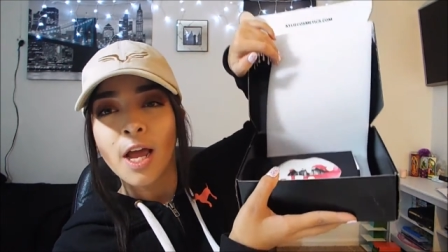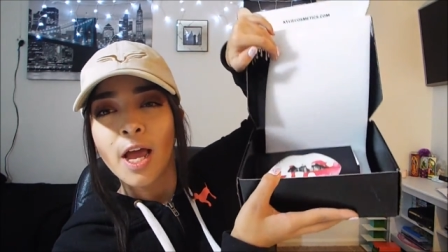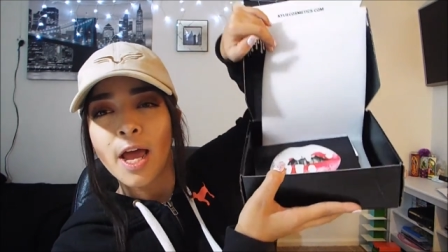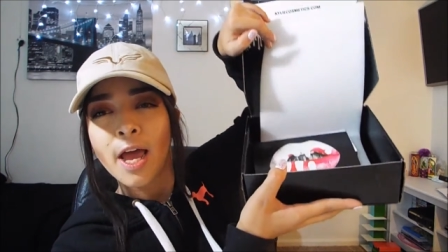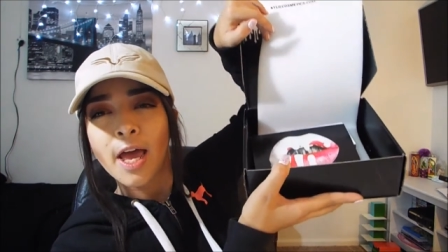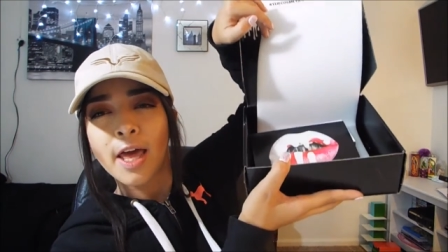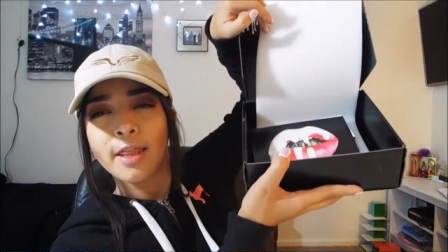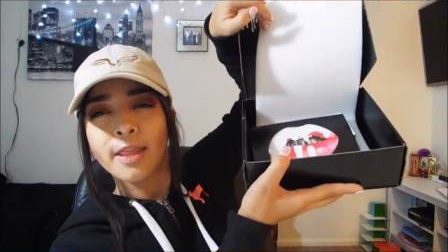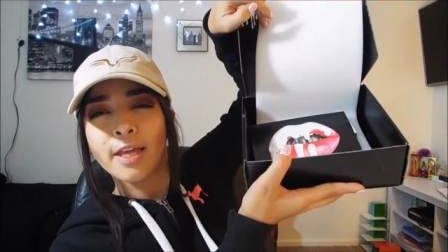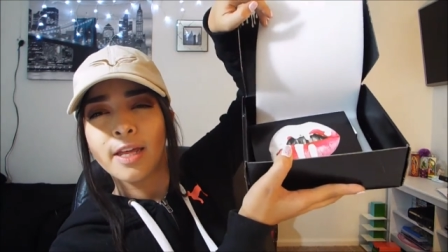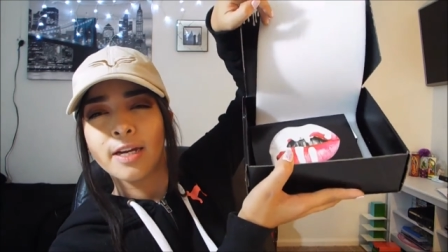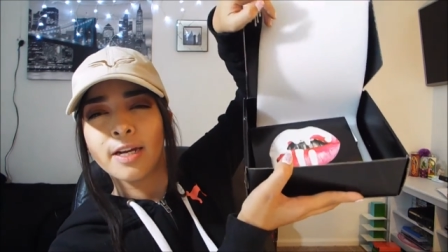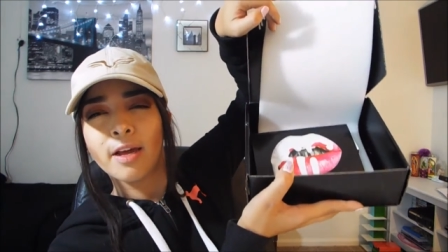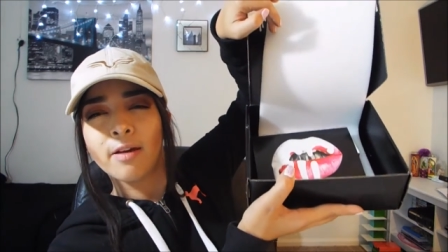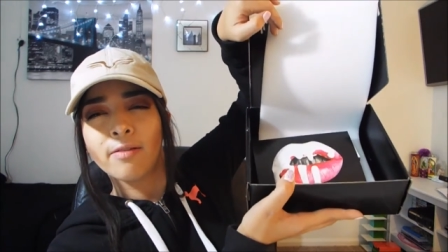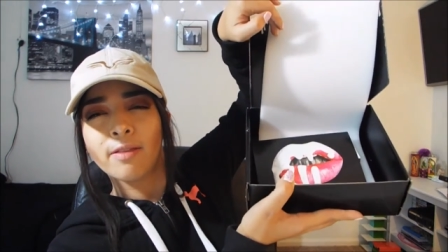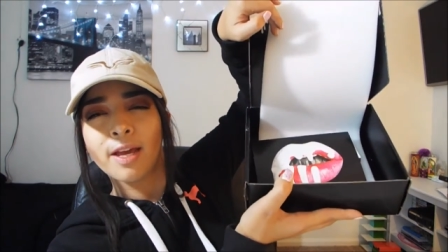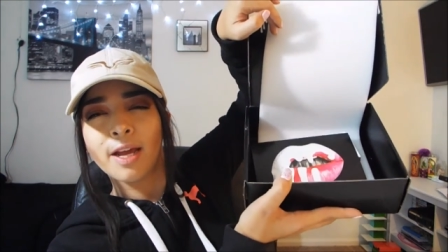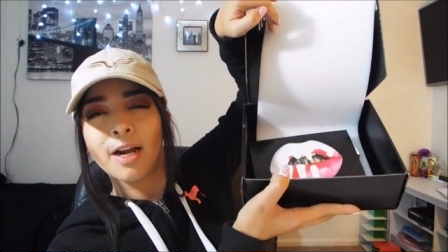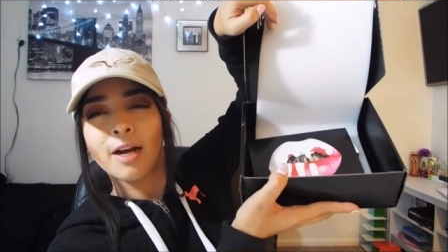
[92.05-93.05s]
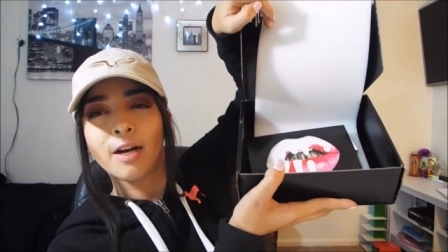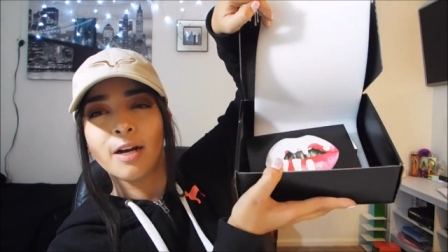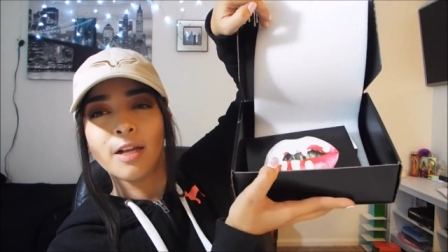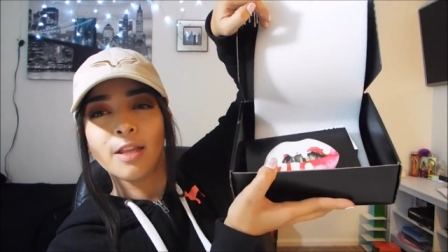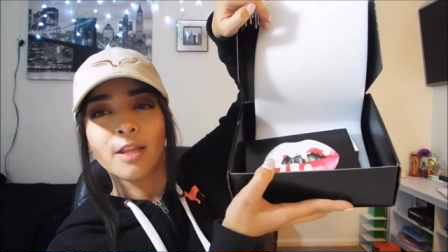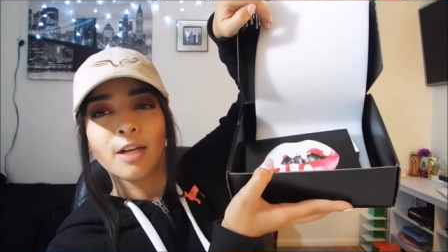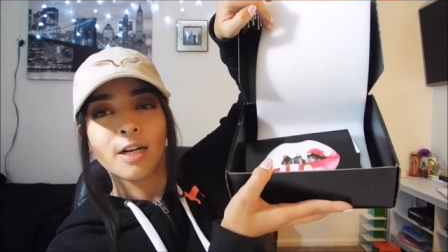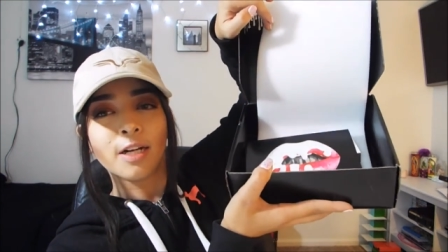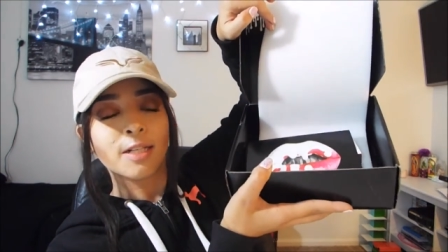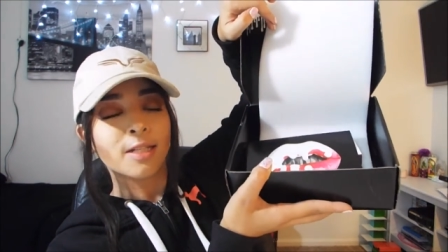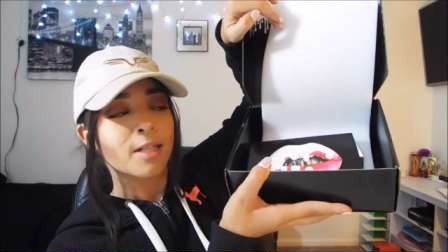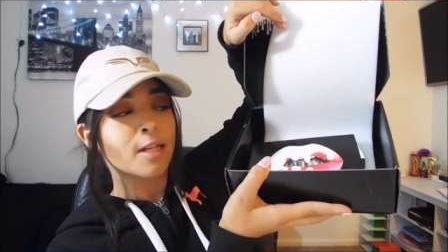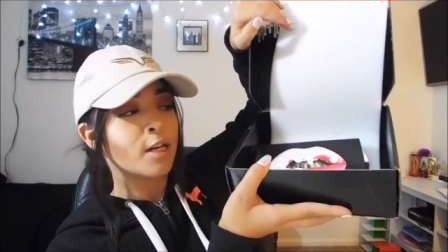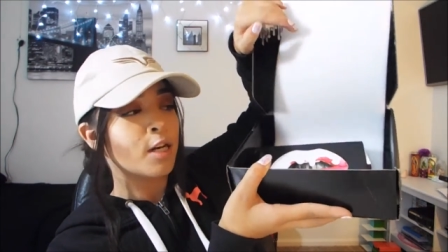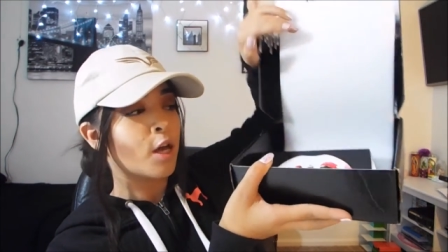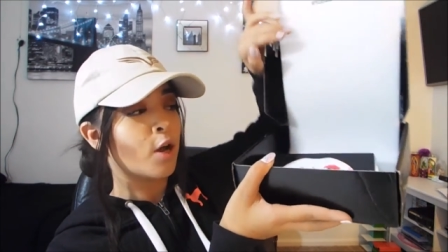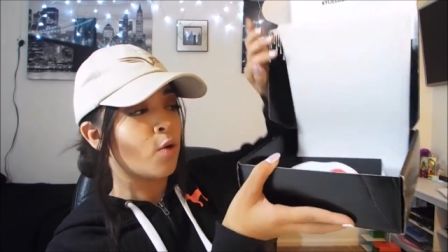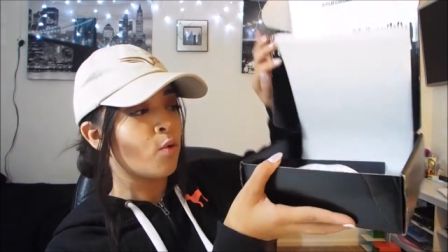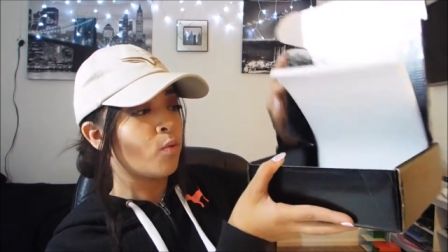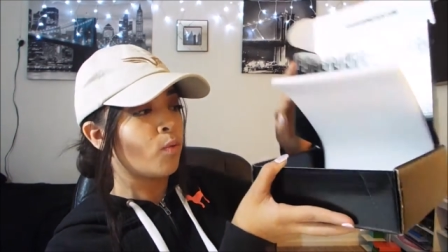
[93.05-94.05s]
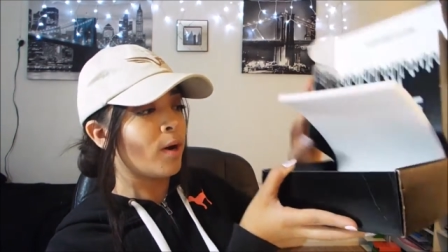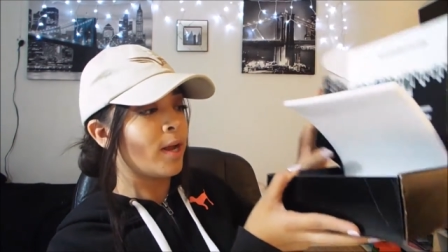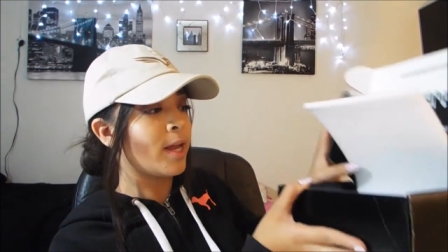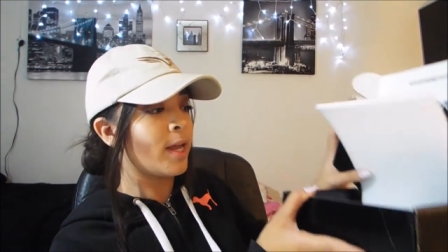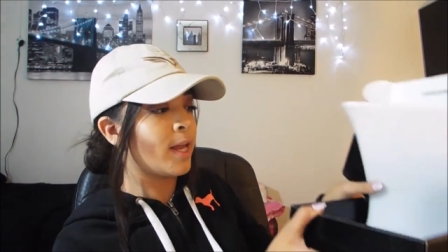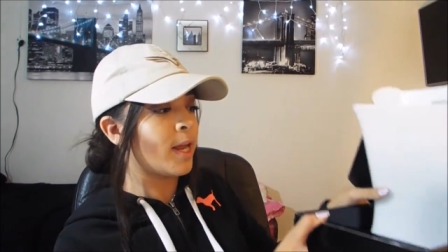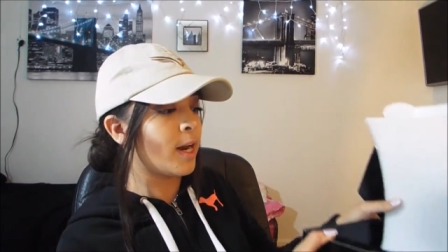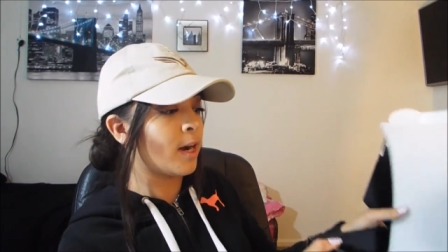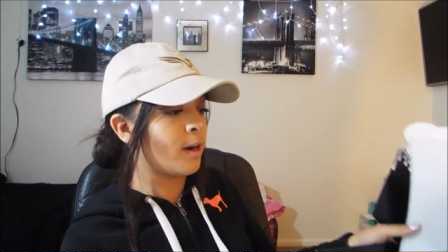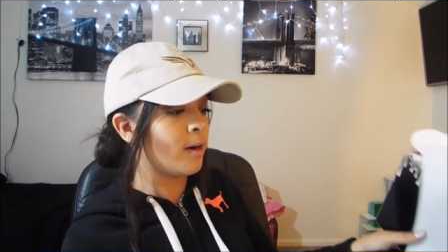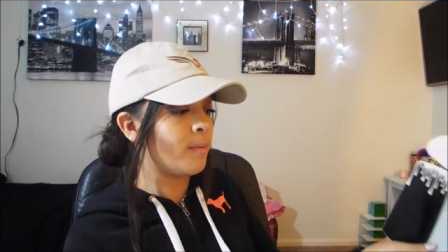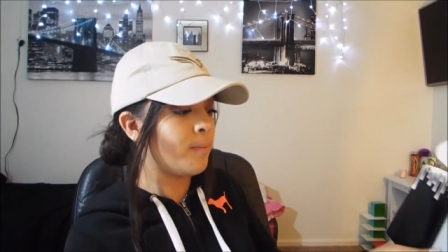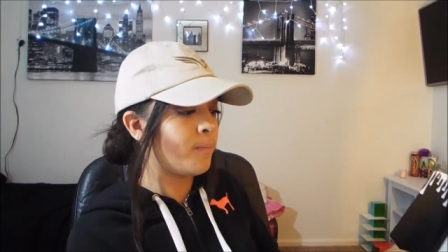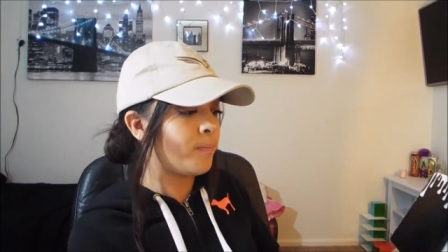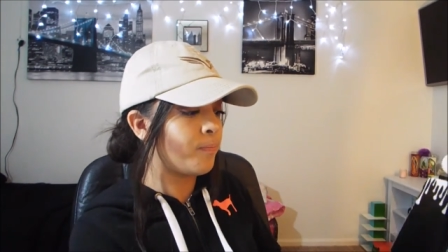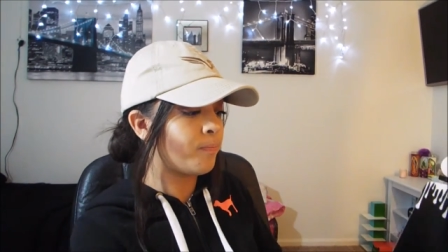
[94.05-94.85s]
and then down there's a note right here.